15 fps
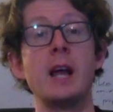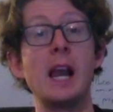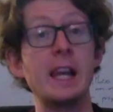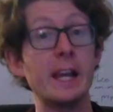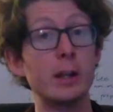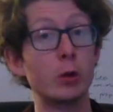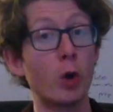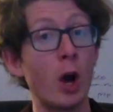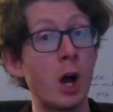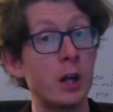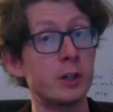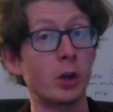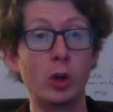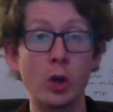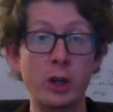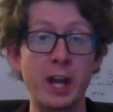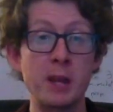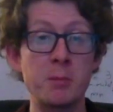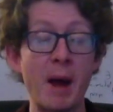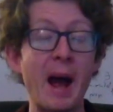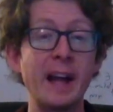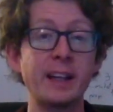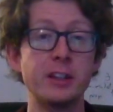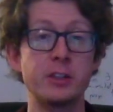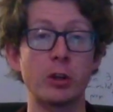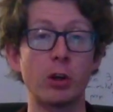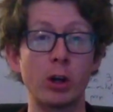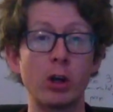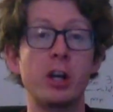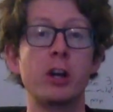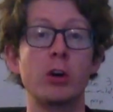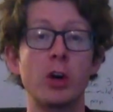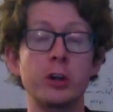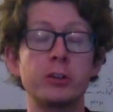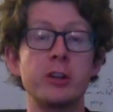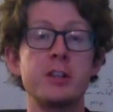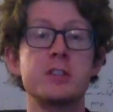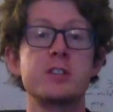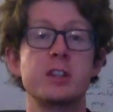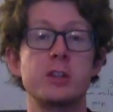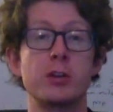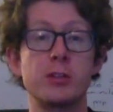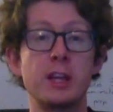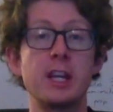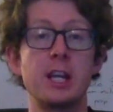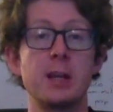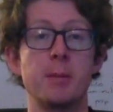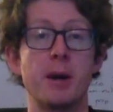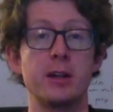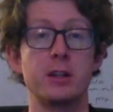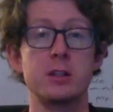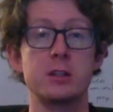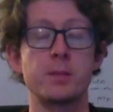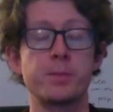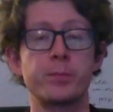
Later on, you're looking back at your earlier utterance and you're thinking about it.